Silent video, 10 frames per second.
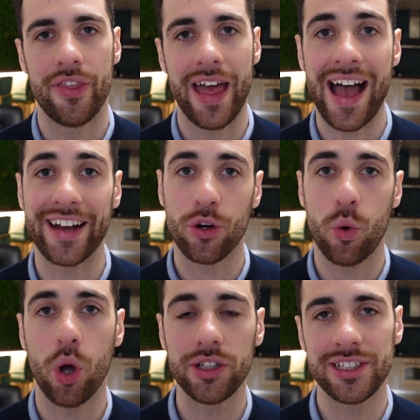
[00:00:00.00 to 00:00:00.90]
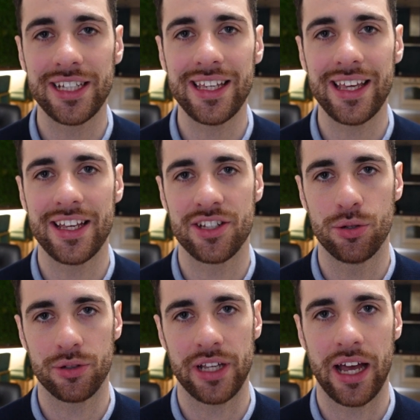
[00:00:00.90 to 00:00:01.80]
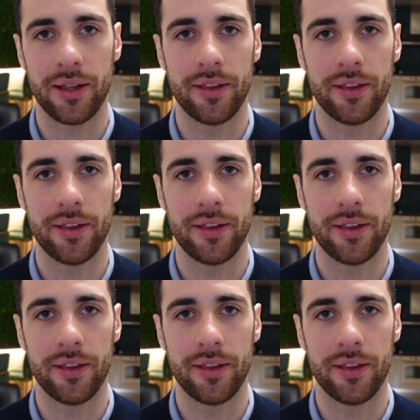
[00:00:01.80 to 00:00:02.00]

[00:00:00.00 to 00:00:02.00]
the ad quality is looked at,